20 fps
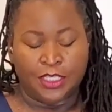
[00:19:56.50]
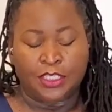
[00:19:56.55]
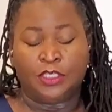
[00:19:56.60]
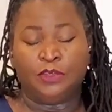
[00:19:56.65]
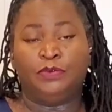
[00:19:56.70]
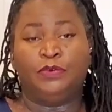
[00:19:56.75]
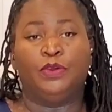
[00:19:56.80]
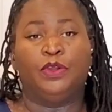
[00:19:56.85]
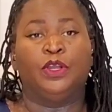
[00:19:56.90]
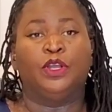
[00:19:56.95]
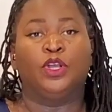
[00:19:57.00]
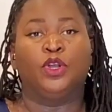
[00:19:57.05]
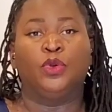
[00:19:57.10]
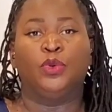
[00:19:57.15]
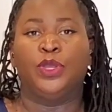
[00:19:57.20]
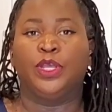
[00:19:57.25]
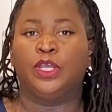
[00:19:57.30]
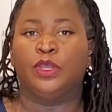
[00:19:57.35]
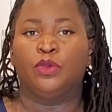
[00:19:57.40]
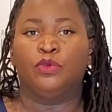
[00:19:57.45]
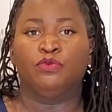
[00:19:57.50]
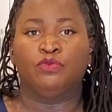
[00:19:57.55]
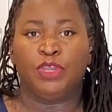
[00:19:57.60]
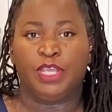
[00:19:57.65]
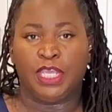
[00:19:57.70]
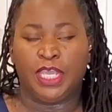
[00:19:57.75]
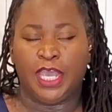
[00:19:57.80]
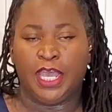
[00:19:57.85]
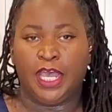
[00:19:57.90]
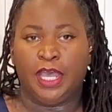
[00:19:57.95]
so for a quick
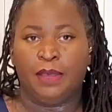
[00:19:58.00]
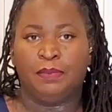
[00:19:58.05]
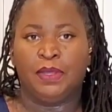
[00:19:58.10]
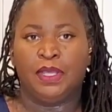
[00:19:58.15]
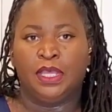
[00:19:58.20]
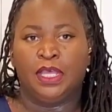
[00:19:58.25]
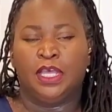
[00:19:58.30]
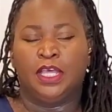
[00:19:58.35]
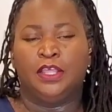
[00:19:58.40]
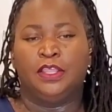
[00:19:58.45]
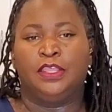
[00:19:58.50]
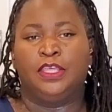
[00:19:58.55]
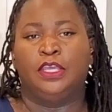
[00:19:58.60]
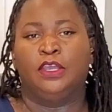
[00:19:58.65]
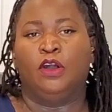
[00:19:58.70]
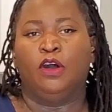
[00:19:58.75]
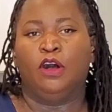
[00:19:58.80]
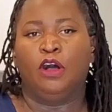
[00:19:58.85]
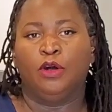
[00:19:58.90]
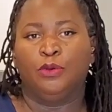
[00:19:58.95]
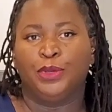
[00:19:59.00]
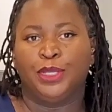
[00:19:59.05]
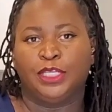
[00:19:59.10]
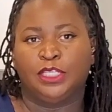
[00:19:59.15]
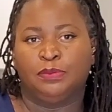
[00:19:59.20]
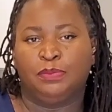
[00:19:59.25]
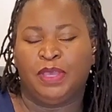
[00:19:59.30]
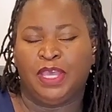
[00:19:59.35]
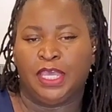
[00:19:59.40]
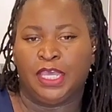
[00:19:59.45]
recap, the Always
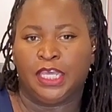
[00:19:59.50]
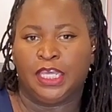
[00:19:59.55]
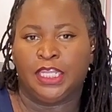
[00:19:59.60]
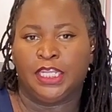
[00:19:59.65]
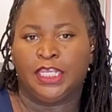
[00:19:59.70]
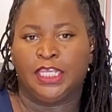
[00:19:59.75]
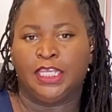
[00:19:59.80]
Pan